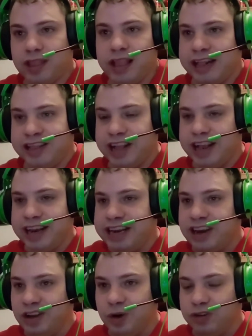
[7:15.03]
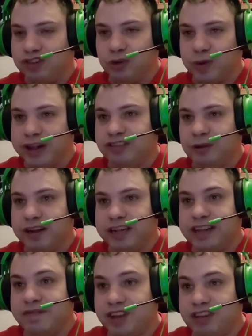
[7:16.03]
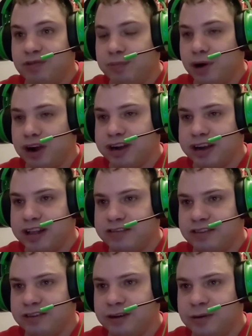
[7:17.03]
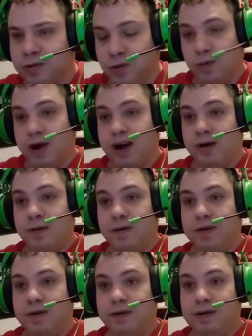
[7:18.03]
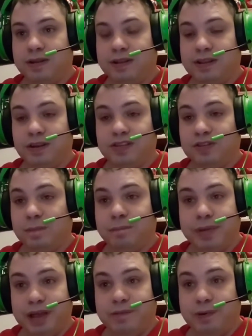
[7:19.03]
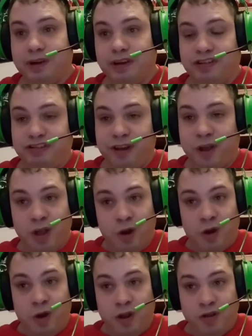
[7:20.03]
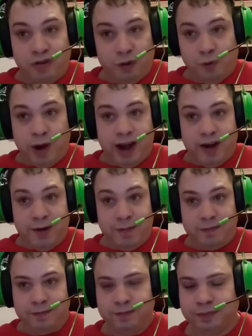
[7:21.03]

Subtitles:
And then he goes to WrestleMania and defeats Brock Lesnar. Wow, that was a big push. So random.